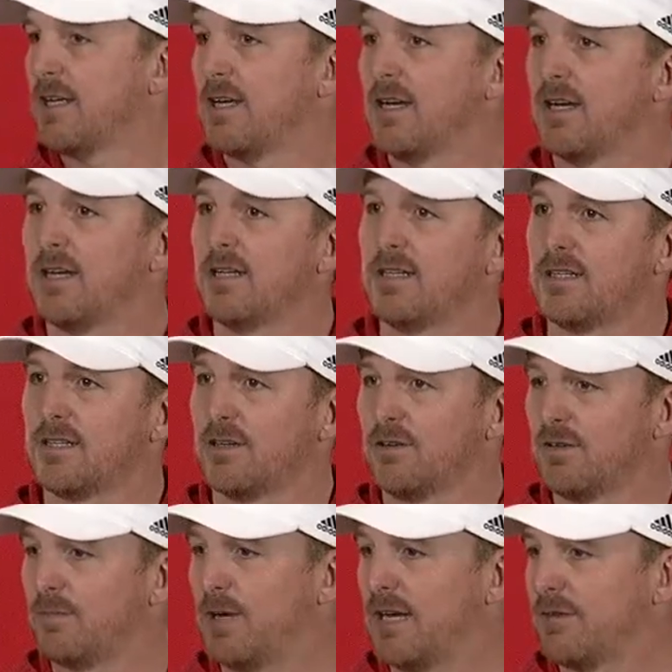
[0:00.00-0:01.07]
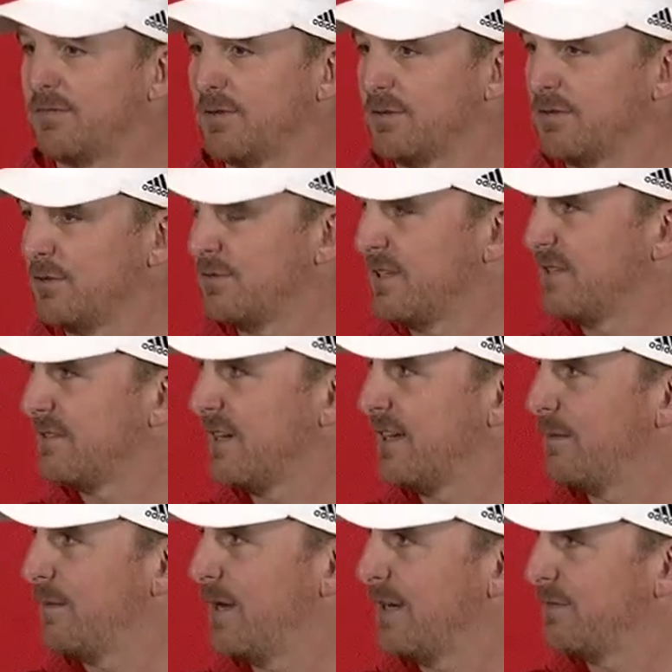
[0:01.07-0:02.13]
uh, he can go in the backfield, do things out of
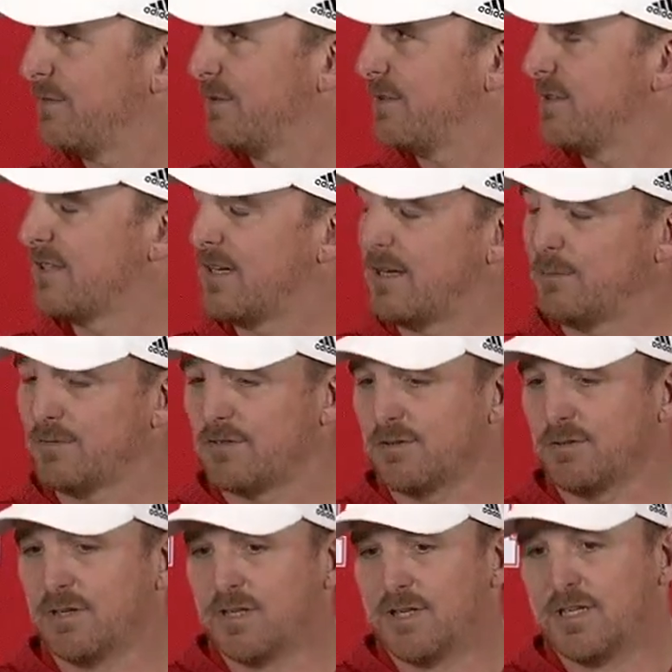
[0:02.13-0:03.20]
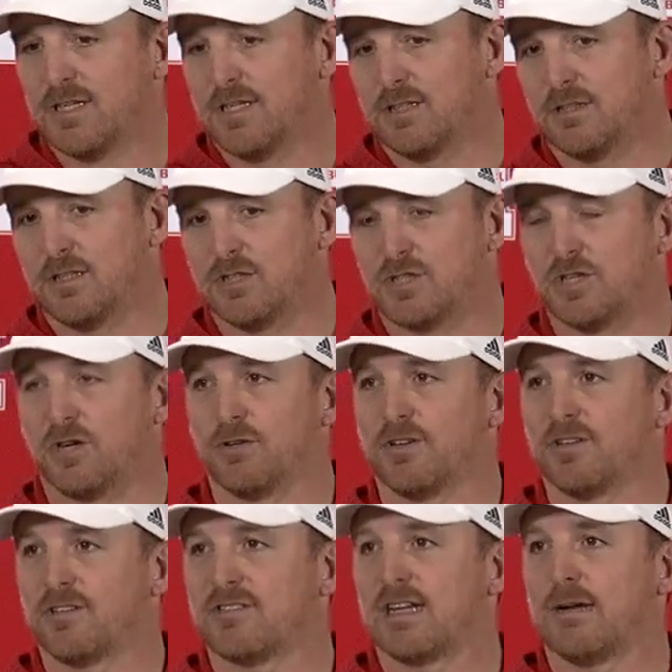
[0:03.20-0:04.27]
the backfield at times. So, you know, he's shown it
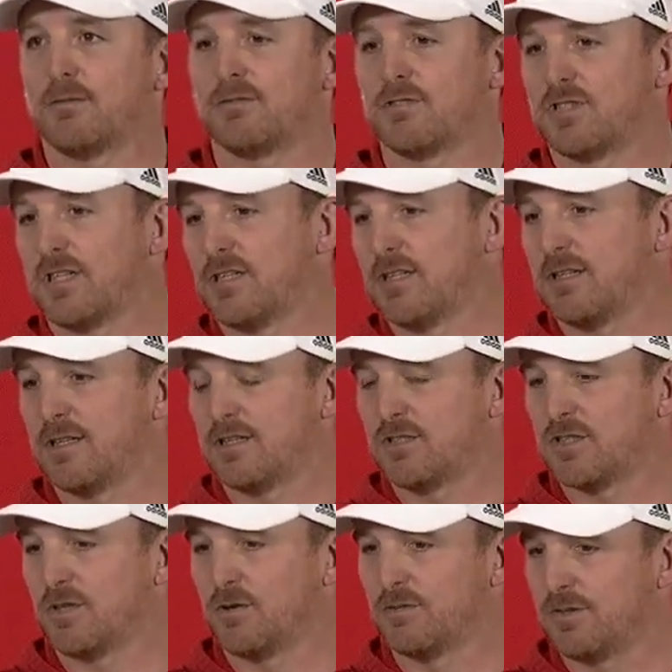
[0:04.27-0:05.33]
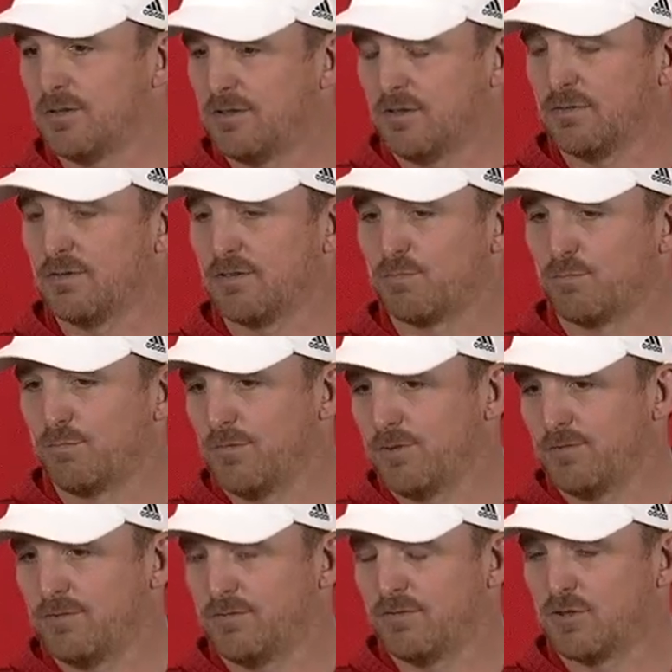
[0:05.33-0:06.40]
his time in Virginia, and then shown you know just you
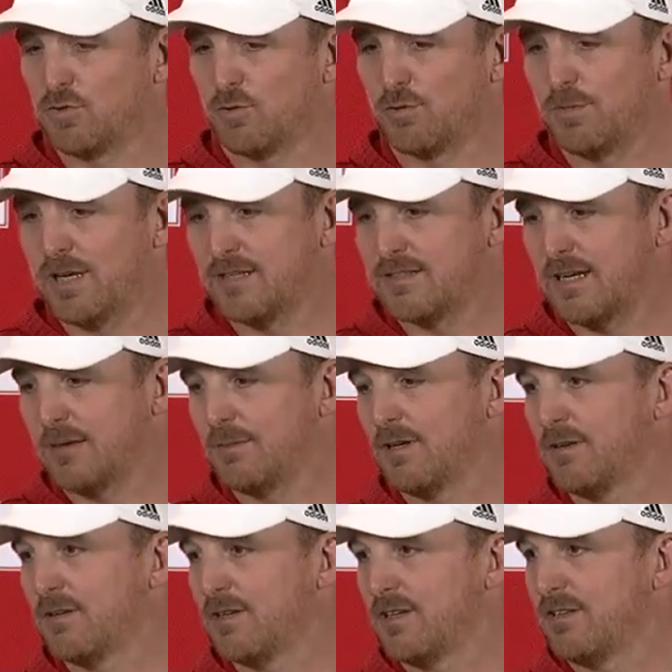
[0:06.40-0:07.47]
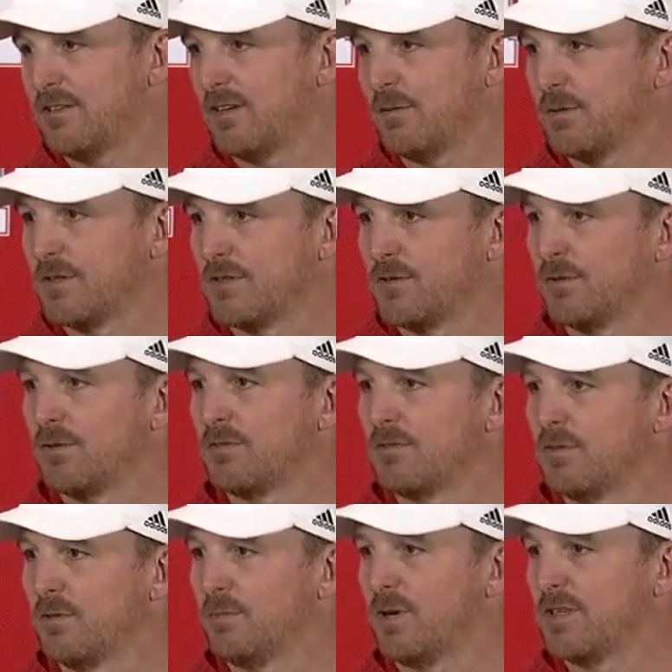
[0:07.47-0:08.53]
know, short amount of time here that he's able to do a, you
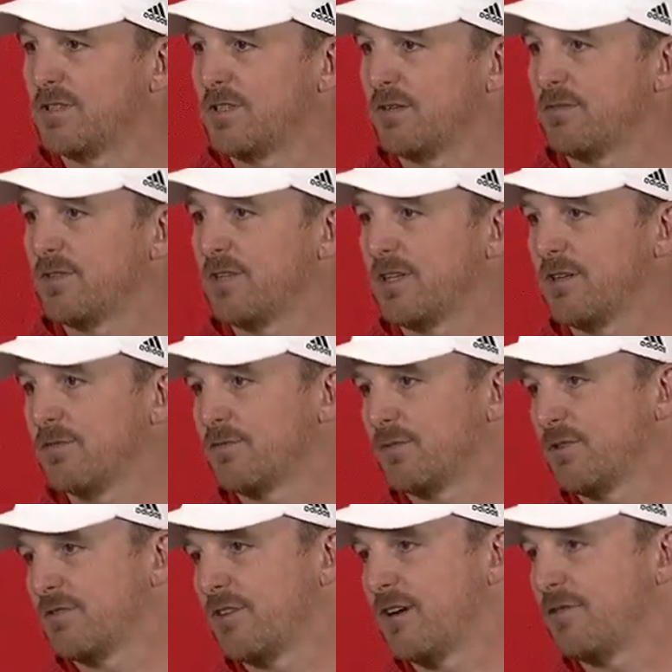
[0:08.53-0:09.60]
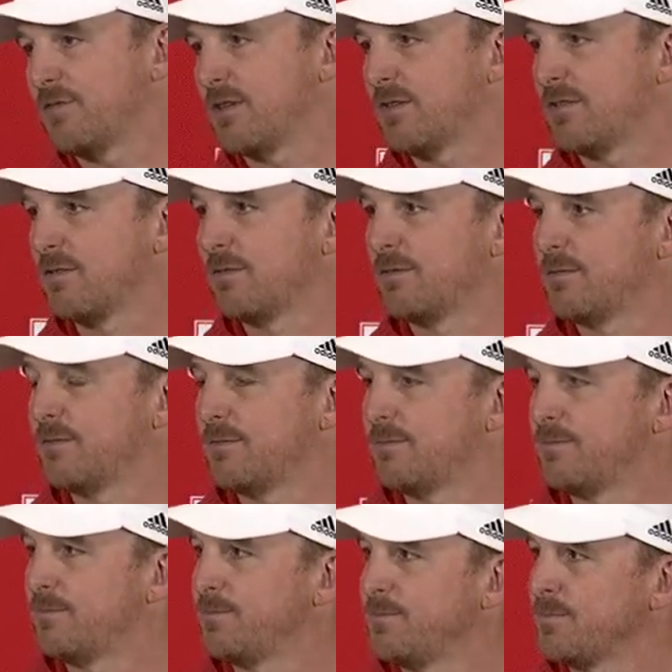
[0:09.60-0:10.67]
know a bunch of different things for this offense. You guys have
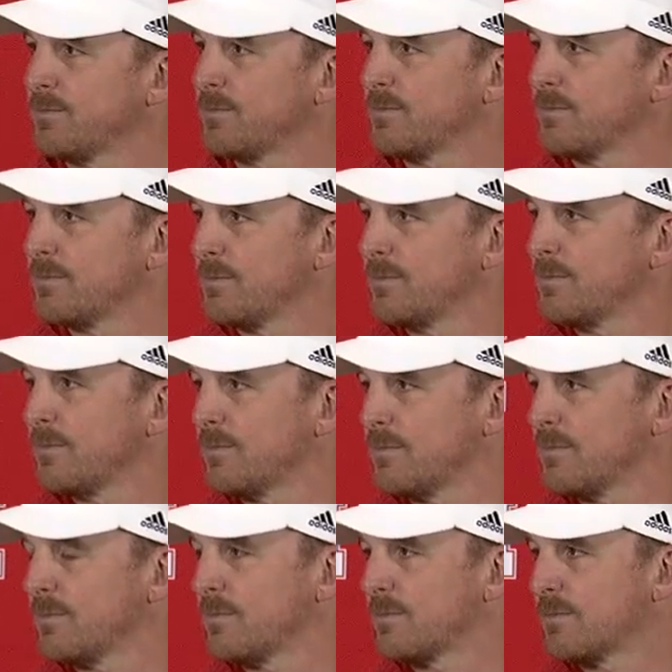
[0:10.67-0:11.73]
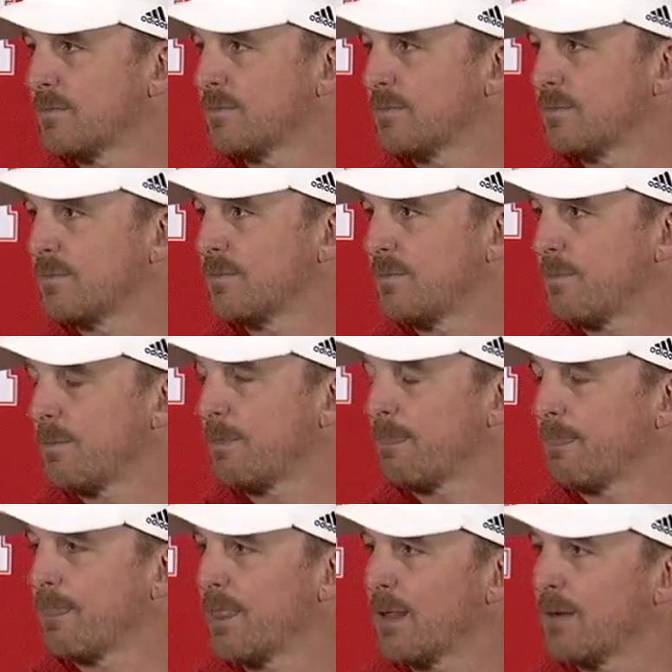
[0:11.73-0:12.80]
had a lot of changes just in the three months you've been
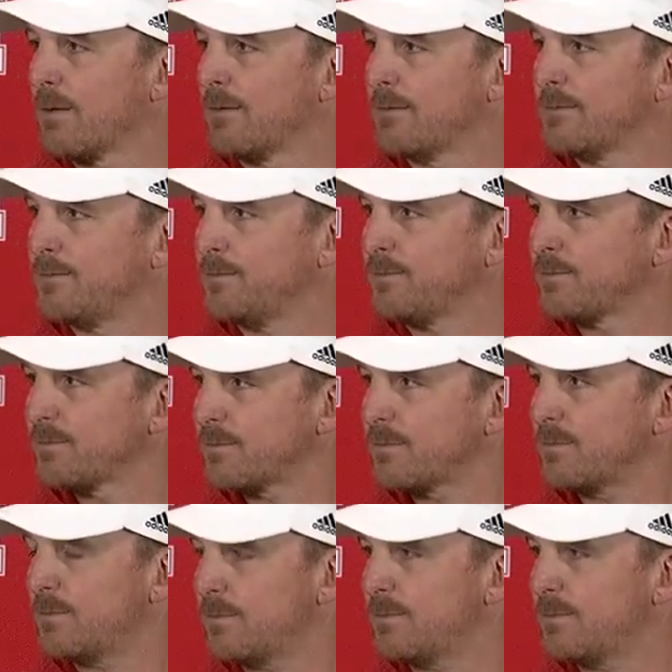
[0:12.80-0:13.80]
here at the tight end spot,